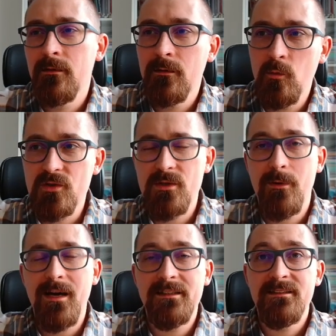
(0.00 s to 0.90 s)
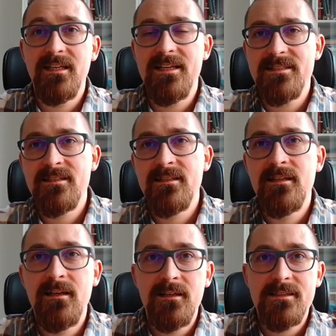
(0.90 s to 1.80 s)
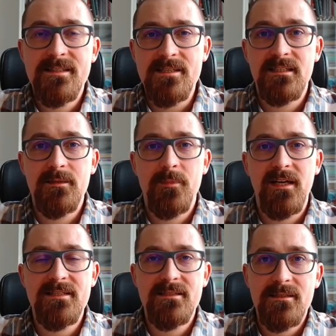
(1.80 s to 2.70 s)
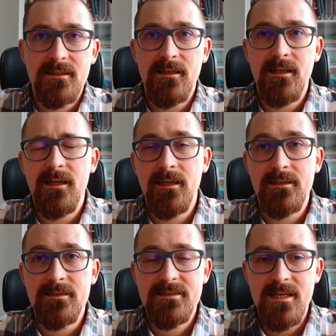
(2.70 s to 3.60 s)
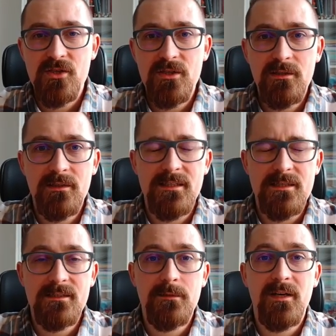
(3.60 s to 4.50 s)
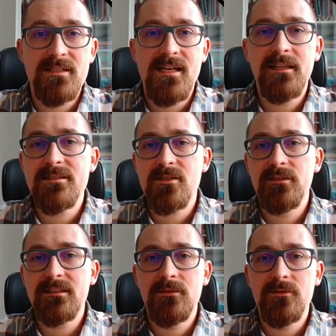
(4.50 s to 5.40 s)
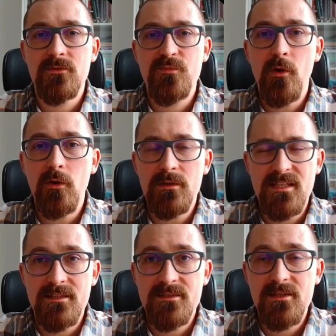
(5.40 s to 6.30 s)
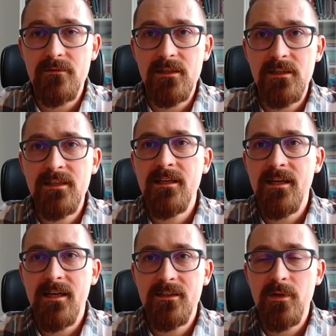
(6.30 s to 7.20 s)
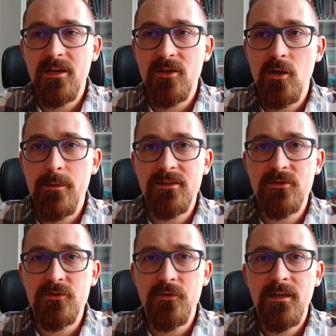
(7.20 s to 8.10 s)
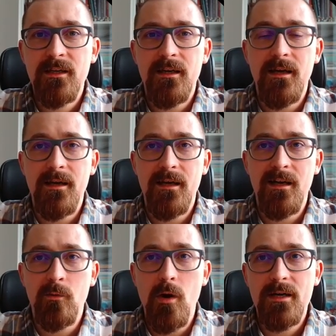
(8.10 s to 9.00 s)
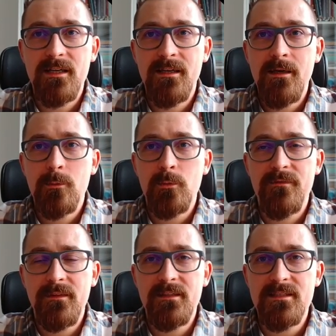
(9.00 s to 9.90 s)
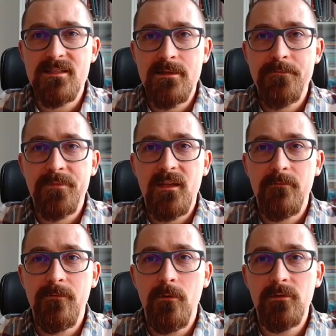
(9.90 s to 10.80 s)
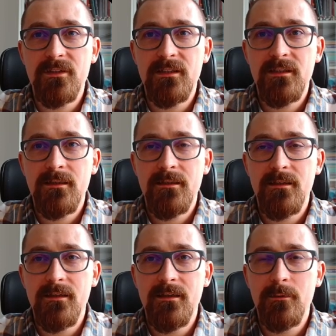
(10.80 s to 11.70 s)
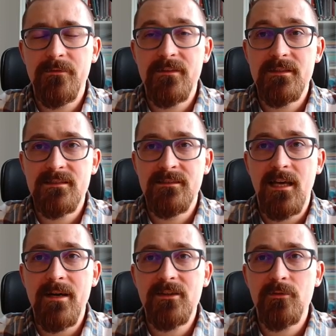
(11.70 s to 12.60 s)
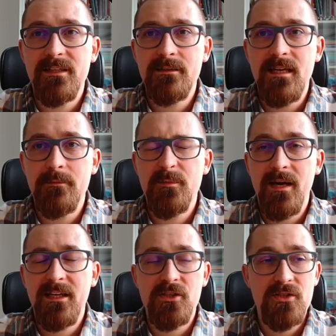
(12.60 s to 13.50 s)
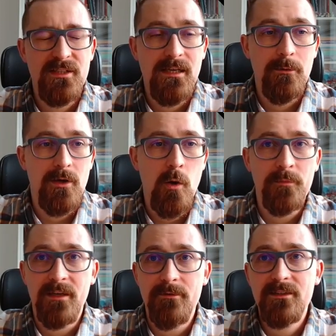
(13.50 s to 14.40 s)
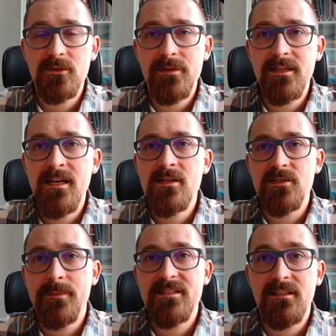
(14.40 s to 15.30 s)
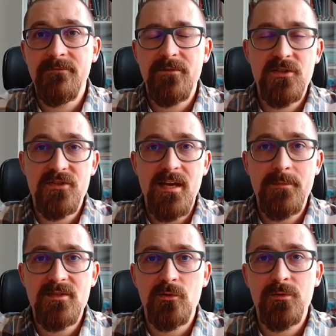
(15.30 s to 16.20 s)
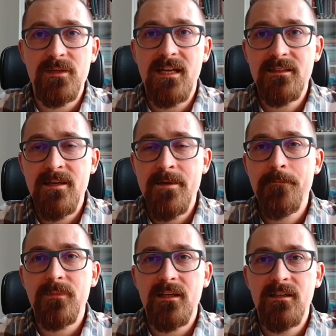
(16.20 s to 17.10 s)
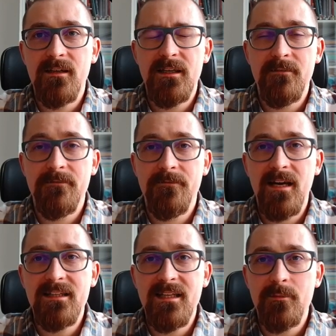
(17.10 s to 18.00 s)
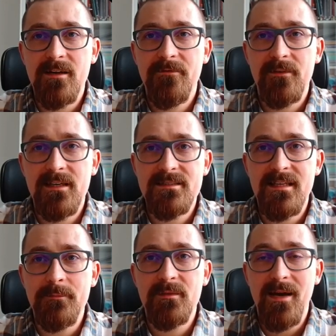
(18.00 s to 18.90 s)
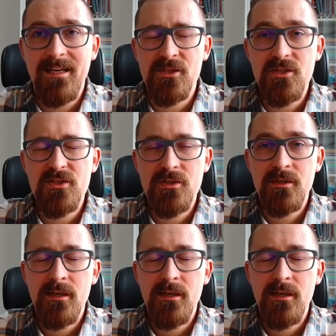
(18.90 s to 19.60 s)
Warsaw IT Days SAS Enterprise session. SAS Enterprise Guide is connected to small SAS server, and we are going to work within this folder, with this directory named packages in our home directory. So basically, first step is to create a file name reference named packages,